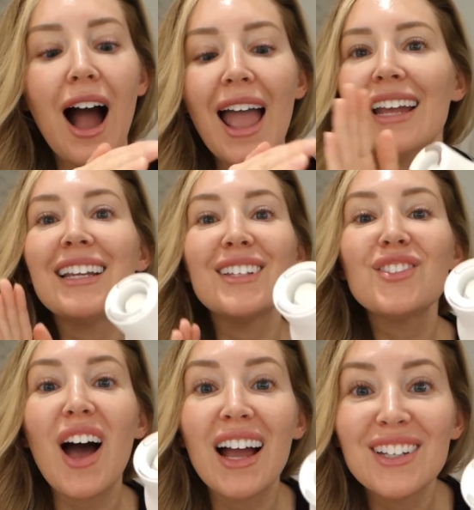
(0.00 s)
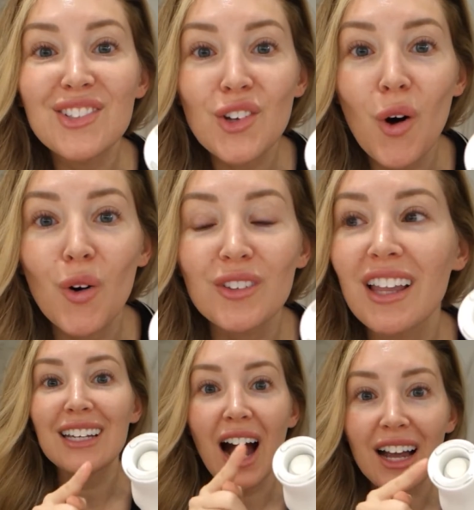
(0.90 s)
It is ice cold,
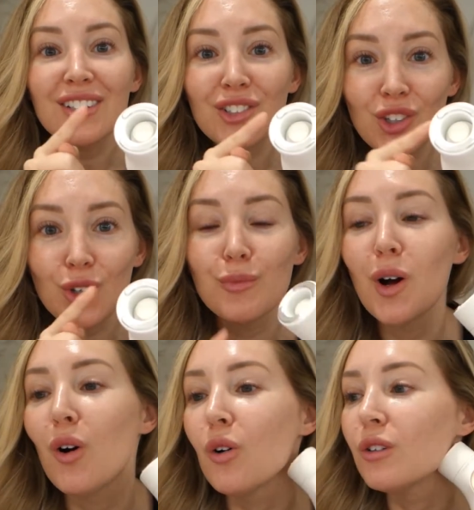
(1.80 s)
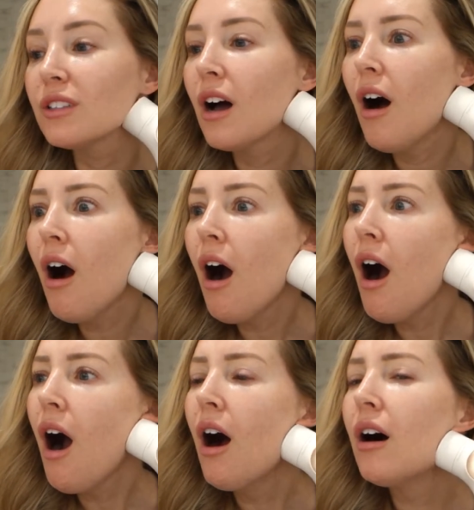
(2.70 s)
like ice cube cold.
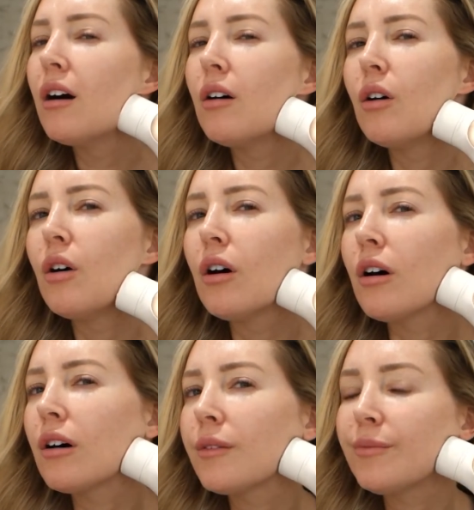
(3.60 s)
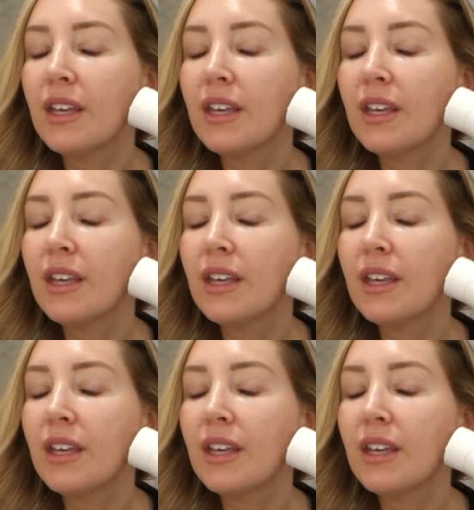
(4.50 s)
Oh.